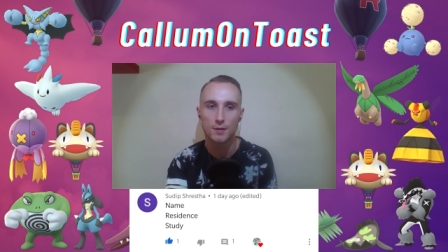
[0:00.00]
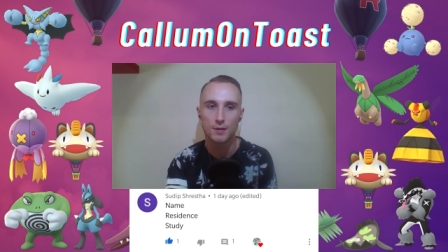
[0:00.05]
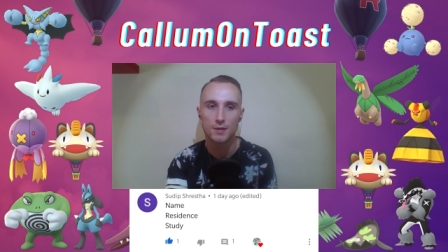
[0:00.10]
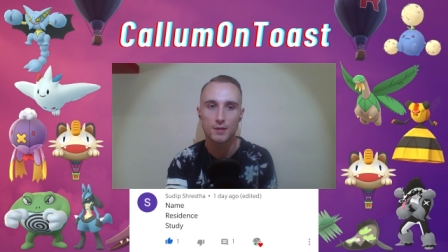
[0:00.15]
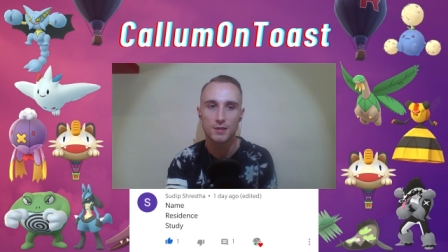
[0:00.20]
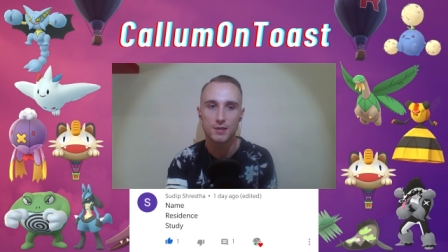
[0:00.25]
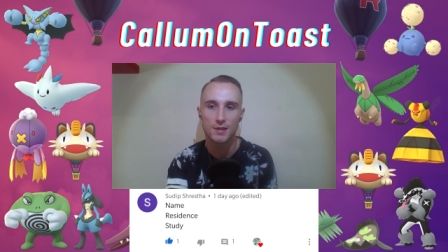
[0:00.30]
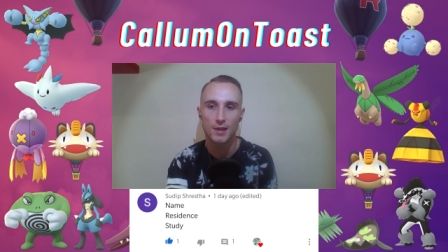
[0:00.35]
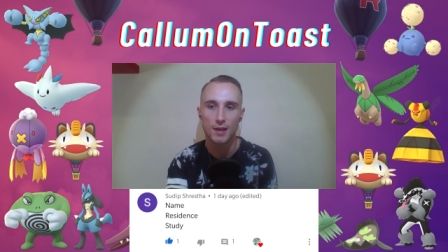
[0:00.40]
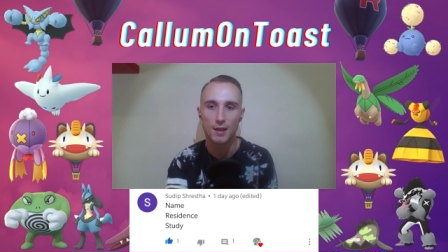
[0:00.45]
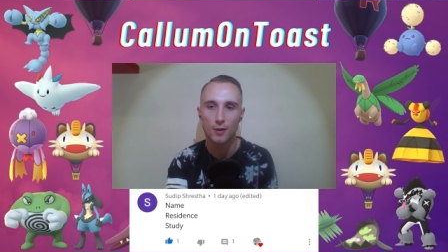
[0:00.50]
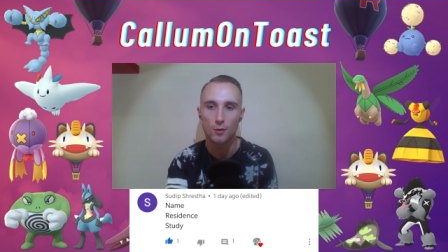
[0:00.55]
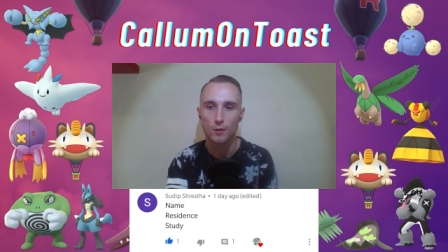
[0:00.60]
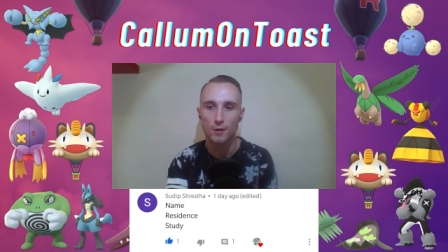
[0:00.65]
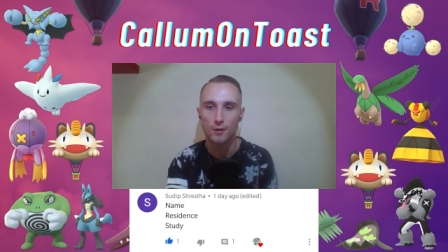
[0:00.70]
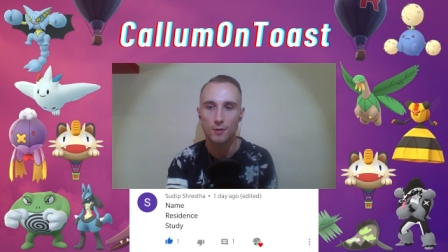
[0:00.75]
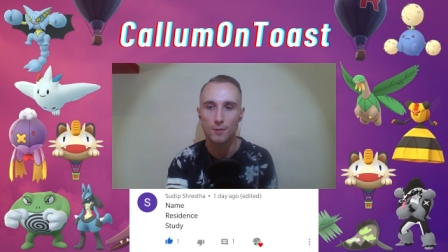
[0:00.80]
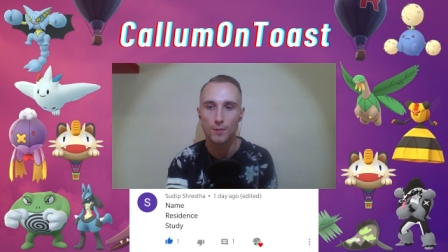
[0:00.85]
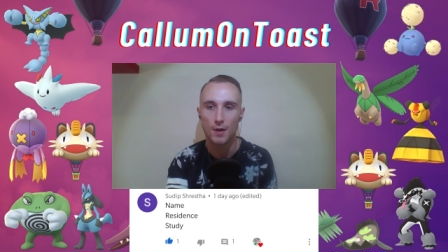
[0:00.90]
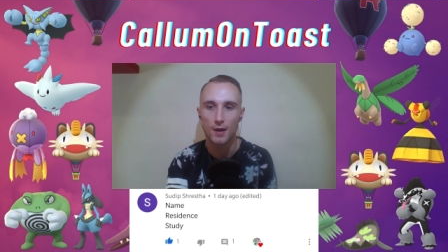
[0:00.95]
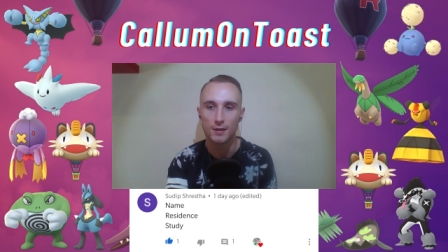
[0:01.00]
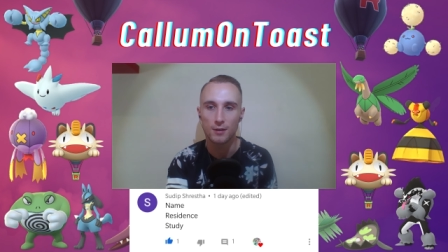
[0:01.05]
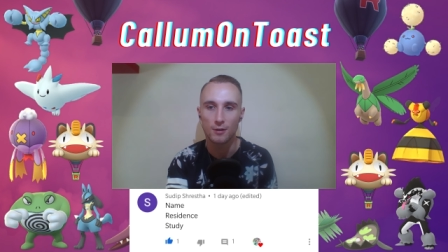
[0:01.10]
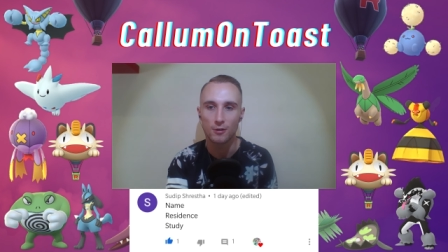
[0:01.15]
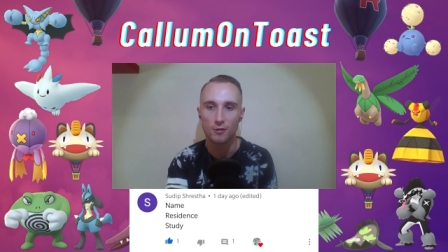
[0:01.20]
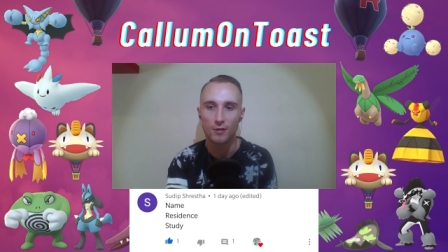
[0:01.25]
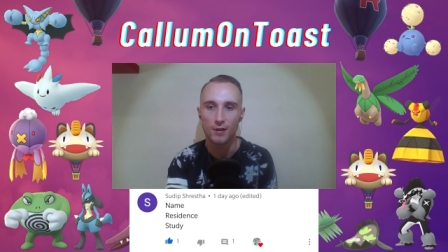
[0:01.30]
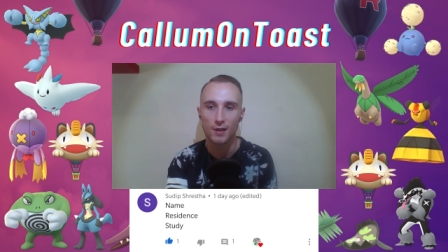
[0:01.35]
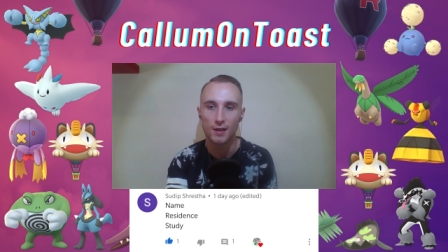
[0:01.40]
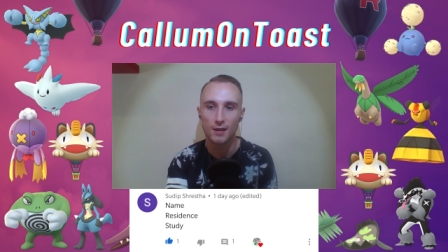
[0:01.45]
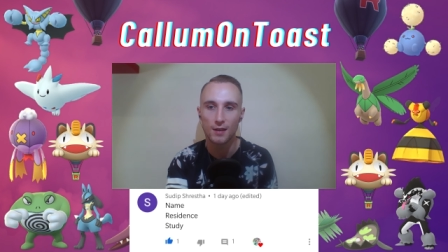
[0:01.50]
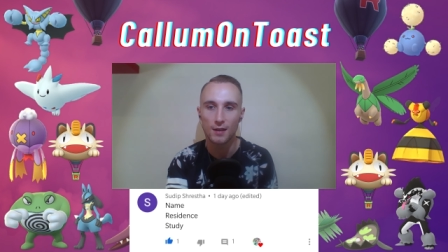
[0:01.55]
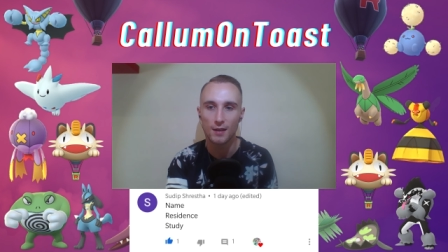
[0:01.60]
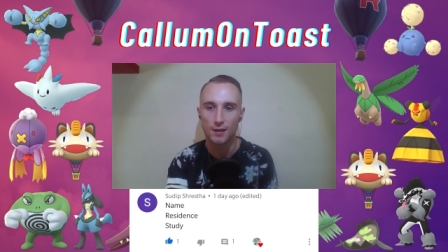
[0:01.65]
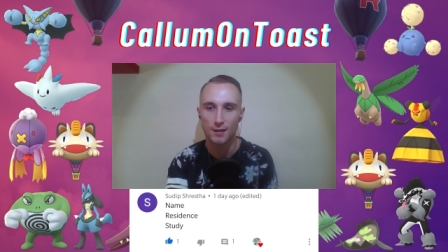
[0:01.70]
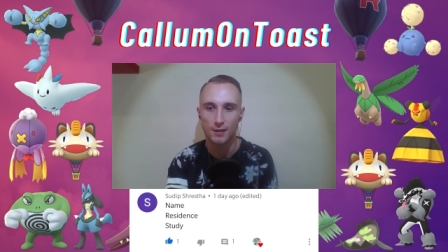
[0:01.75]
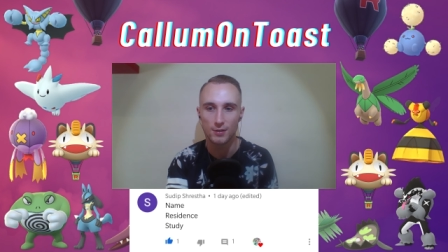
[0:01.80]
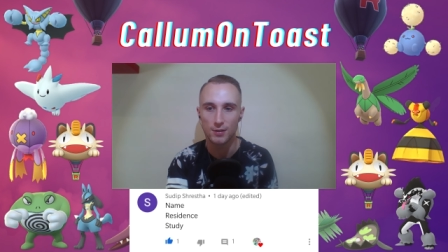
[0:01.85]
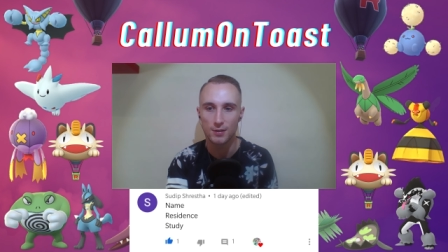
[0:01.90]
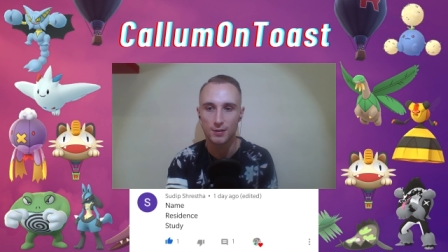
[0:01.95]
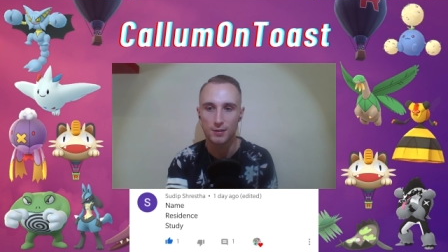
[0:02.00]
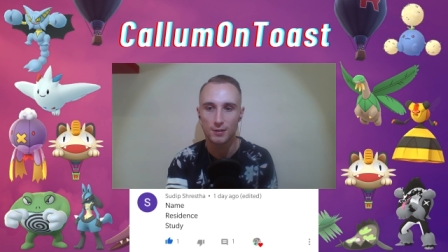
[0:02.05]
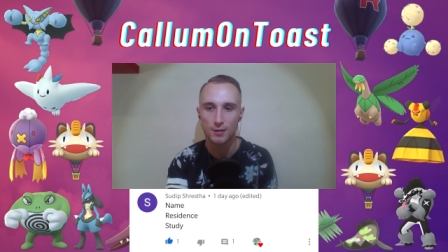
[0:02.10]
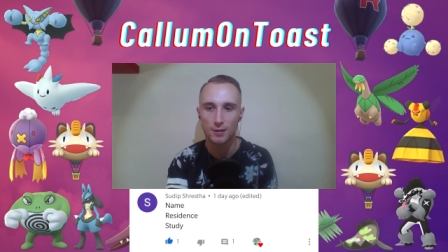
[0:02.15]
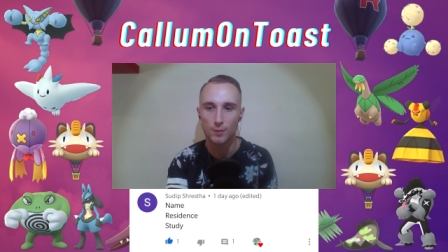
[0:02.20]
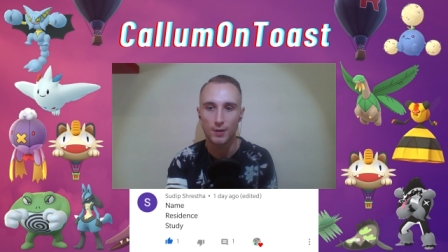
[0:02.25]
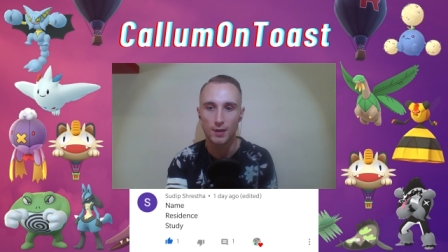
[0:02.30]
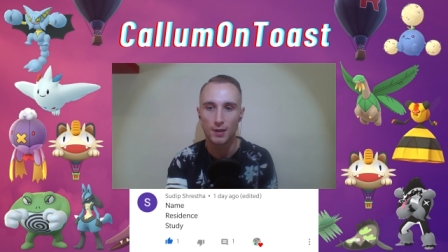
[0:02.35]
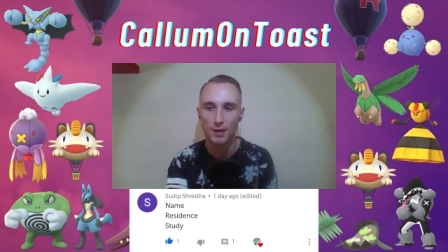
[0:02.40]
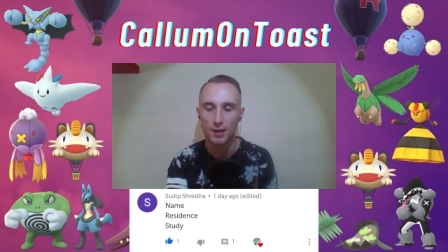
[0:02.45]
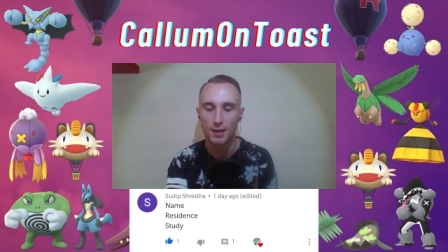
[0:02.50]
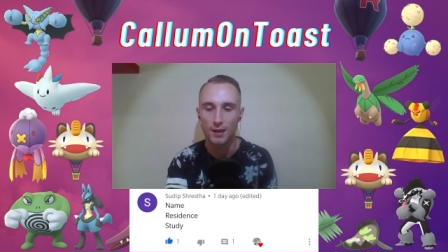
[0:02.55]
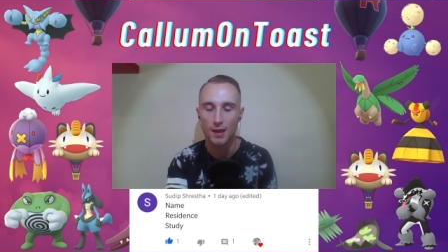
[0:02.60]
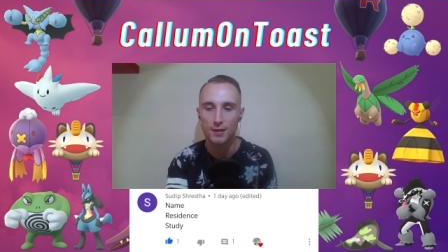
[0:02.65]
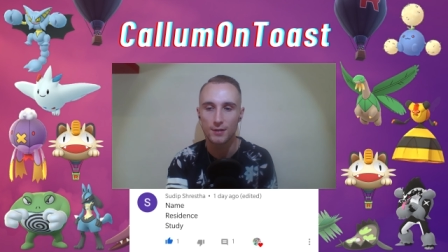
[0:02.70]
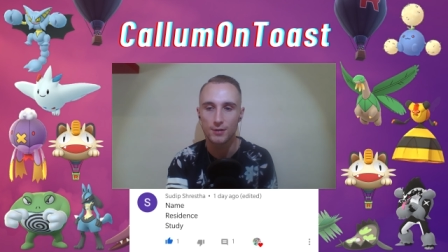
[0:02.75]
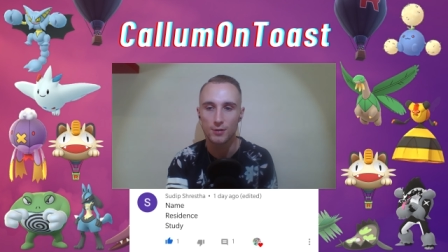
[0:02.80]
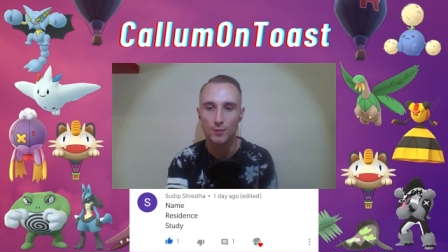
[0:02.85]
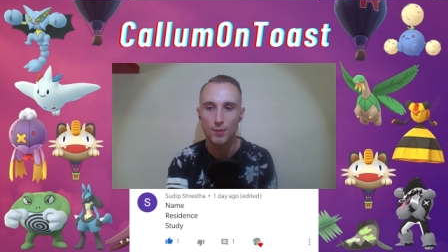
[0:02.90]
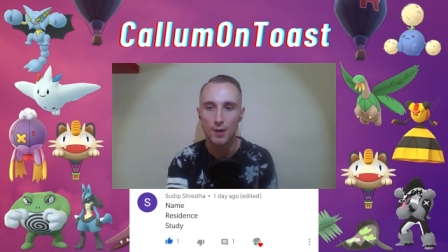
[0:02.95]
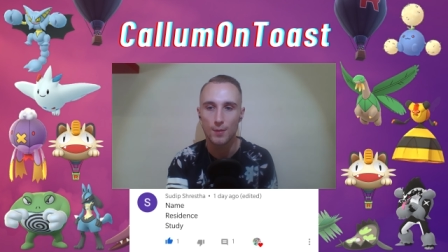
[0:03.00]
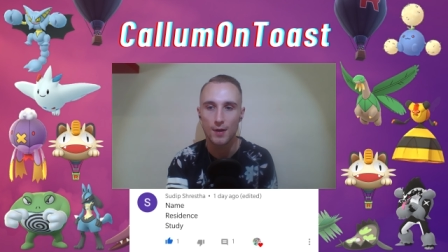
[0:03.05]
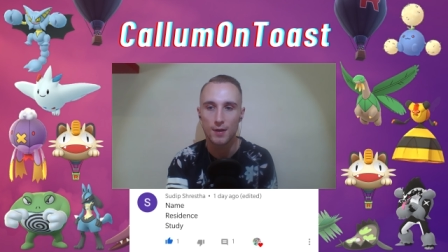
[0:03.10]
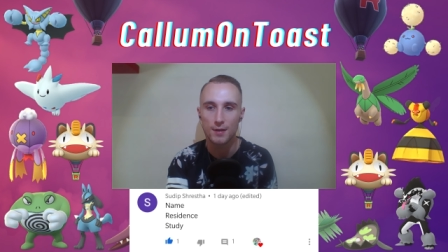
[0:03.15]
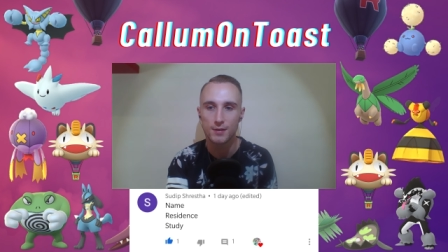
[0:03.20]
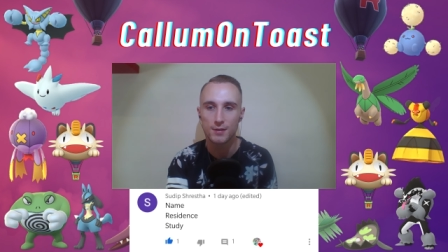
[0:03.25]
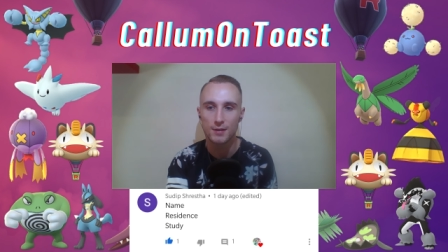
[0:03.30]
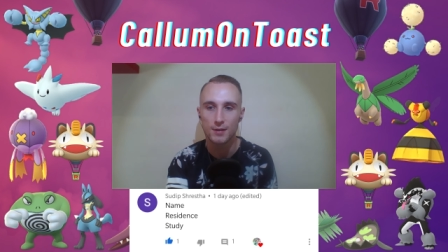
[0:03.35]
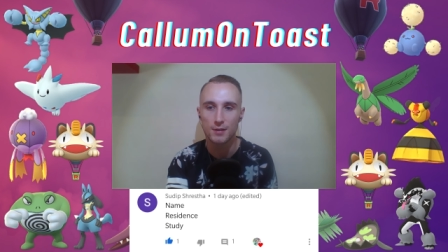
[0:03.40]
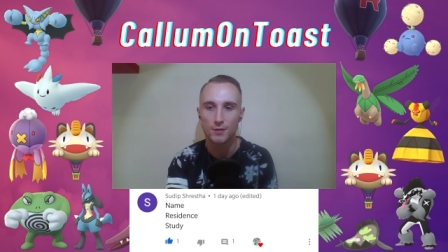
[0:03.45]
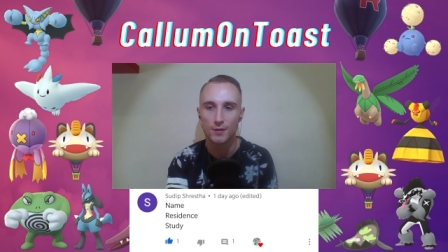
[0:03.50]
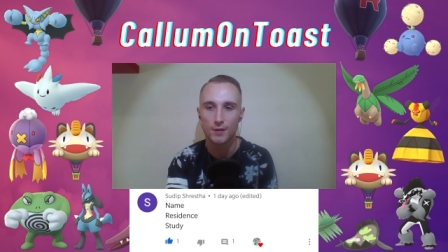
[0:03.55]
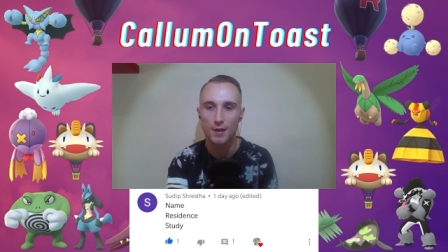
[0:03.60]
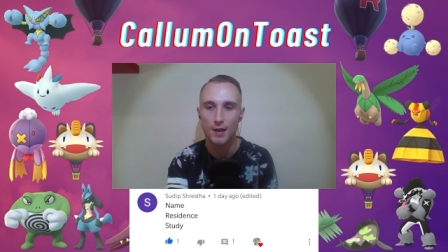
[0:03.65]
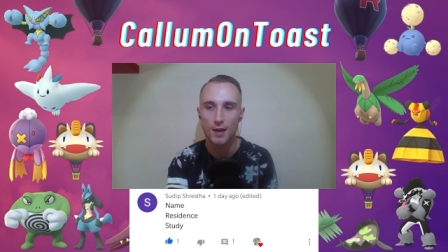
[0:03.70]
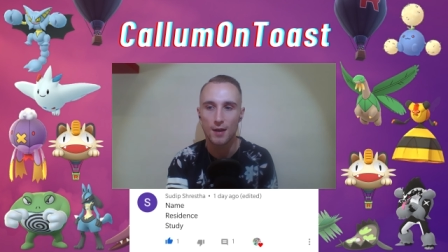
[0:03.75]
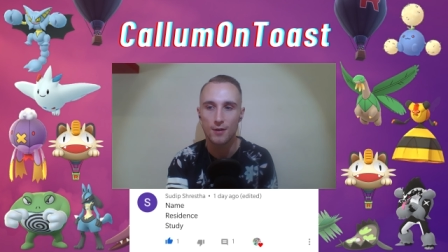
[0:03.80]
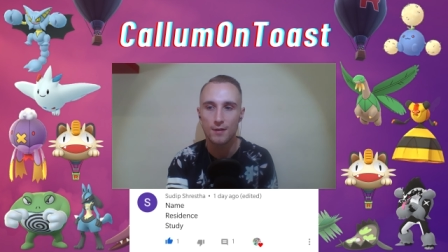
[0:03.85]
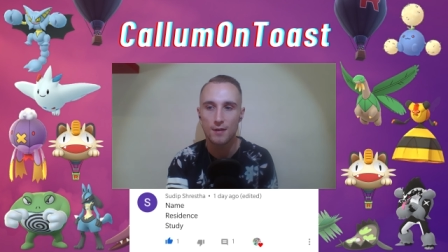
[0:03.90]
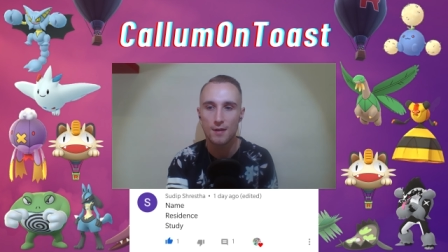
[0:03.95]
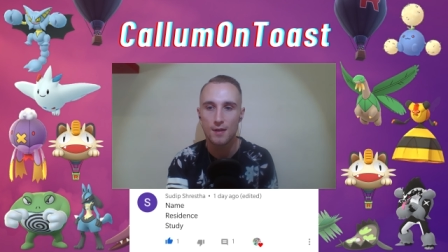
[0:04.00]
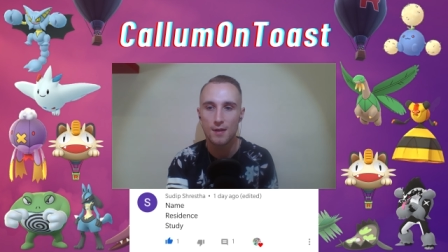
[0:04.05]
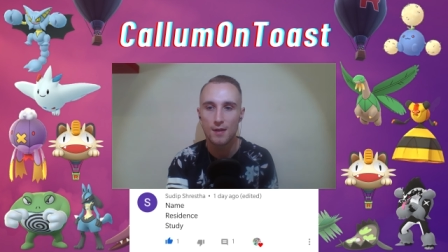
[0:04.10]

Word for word: stick with my degree and just completely cancel my master's for now,